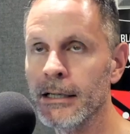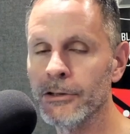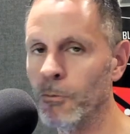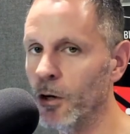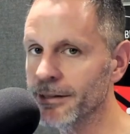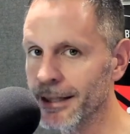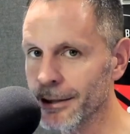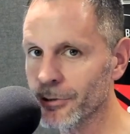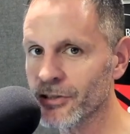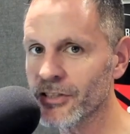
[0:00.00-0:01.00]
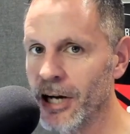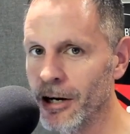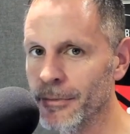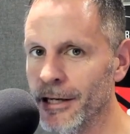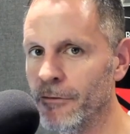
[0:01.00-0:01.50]
The one thing that would
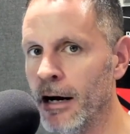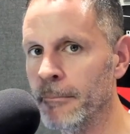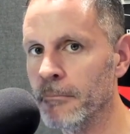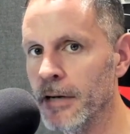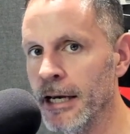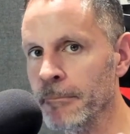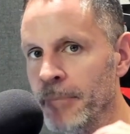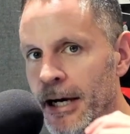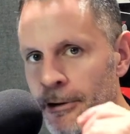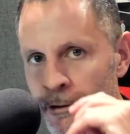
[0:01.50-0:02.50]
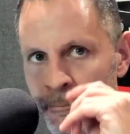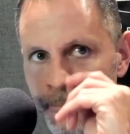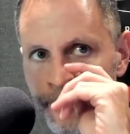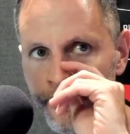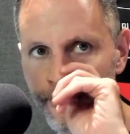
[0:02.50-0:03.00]
scare me if I'm a bettor
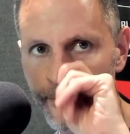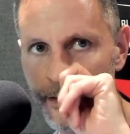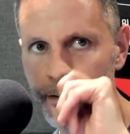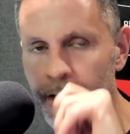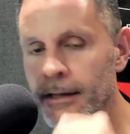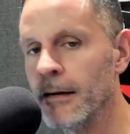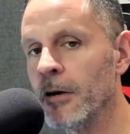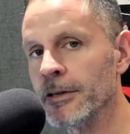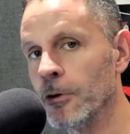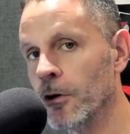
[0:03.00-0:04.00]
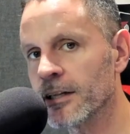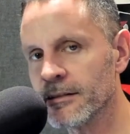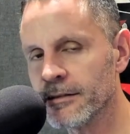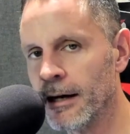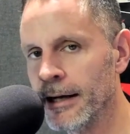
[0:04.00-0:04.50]
and I'm on the Oregon
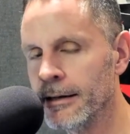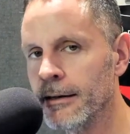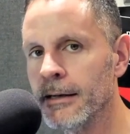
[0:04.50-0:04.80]
side,